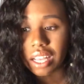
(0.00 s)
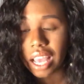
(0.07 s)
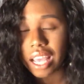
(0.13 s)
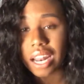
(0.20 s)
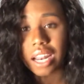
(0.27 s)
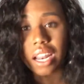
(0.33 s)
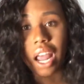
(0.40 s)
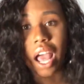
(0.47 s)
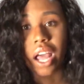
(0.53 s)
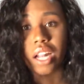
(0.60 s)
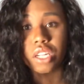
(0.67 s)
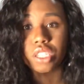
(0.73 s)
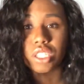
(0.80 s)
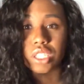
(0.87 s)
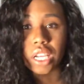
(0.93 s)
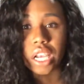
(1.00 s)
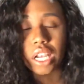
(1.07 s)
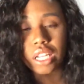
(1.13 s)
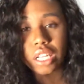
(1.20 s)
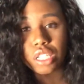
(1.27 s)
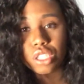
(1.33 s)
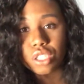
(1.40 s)
And I
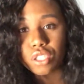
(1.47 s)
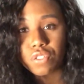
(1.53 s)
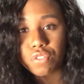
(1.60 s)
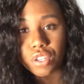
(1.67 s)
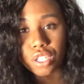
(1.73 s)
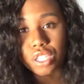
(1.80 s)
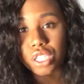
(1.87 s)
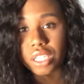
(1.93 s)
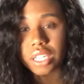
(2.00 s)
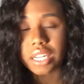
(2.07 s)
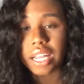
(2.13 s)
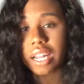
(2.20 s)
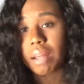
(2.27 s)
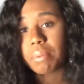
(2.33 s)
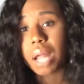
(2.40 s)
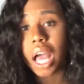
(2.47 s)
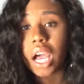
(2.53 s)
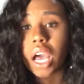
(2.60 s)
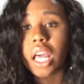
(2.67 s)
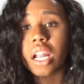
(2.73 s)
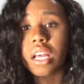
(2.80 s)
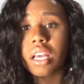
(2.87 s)
understand that you're a virgin and I'm not
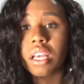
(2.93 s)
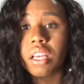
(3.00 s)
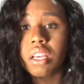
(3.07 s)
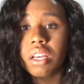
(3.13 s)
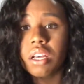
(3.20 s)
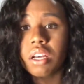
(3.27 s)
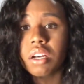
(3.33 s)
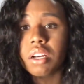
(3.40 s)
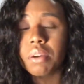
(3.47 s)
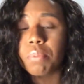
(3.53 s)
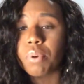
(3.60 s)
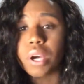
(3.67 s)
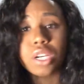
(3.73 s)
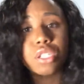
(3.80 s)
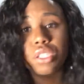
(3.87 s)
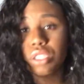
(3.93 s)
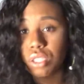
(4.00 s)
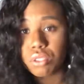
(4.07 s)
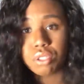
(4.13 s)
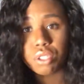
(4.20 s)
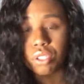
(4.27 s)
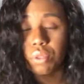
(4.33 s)
gonna pressure
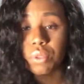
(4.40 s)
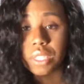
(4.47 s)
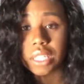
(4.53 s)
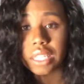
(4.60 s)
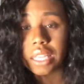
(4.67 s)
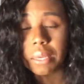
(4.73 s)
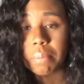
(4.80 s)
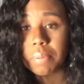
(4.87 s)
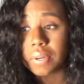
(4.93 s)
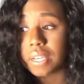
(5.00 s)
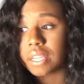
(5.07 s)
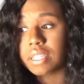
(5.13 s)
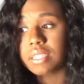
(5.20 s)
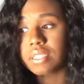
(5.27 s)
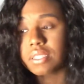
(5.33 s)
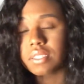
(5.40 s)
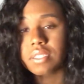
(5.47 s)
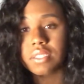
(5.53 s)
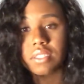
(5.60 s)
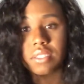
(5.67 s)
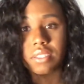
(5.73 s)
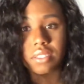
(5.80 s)
you to do anything, but
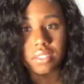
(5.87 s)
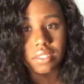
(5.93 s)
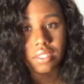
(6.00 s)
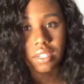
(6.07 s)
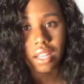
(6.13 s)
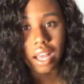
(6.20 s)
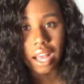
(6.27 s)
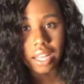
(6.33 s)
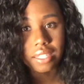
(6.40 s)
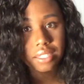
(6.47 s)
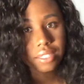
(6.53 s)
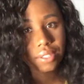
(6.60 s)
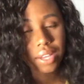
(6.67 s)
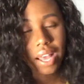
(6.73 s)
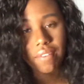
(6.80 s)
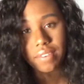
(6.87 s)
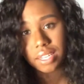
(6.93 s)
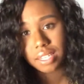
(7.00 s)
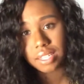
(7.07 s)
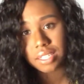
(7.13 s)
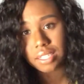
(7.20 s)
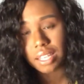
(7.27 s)
I still have
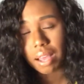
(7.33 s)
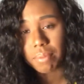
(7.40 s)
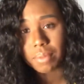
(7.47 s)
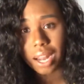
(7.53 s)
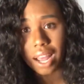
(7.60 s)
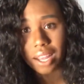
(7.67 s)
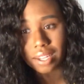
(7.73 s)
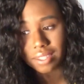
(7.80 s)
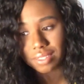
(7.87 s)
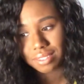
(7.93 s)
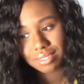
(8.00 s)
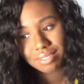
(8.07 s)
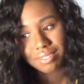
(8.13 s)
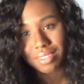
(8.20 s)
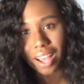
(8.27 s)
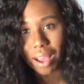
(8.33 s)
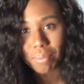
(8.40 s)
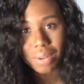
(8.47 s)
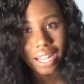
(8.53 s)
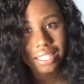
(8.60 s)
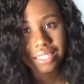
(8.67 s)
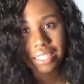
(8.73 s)
needs. I'm
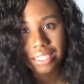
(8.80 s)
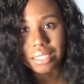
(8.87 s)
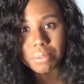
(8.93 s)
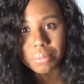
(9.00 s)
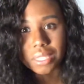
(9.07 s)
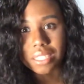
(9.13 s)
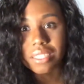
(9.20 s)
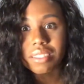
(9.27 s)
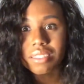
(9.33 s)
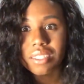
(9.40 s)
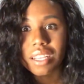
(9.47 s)
not celibate.